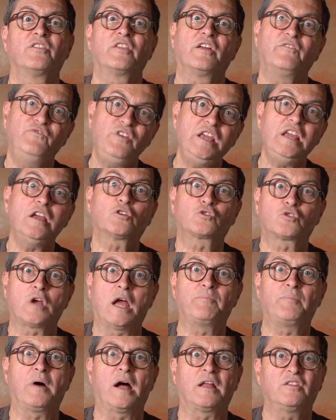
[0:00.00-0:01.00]
the VEO
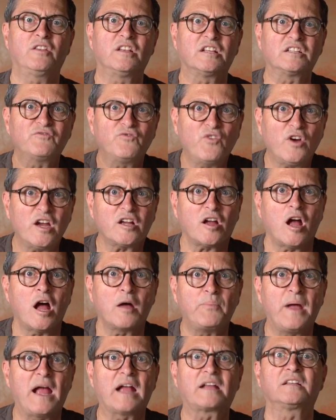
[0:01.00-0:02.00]
tripod that is very
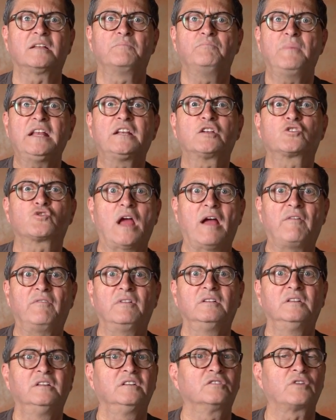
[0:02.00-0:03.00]
compact and made to
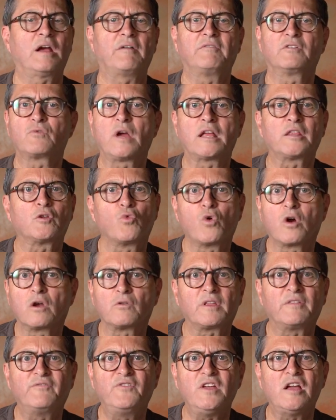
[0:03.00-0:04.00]
travel, traveled around the
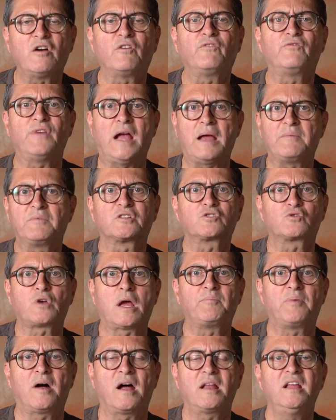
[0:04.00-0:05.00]
world with a VEO, fabulous
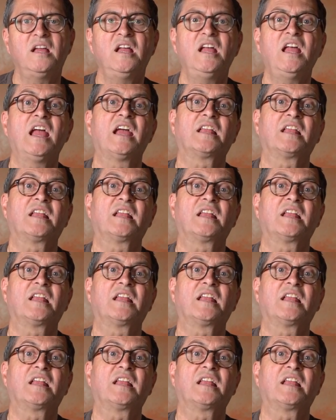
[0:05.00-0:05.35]
tripod.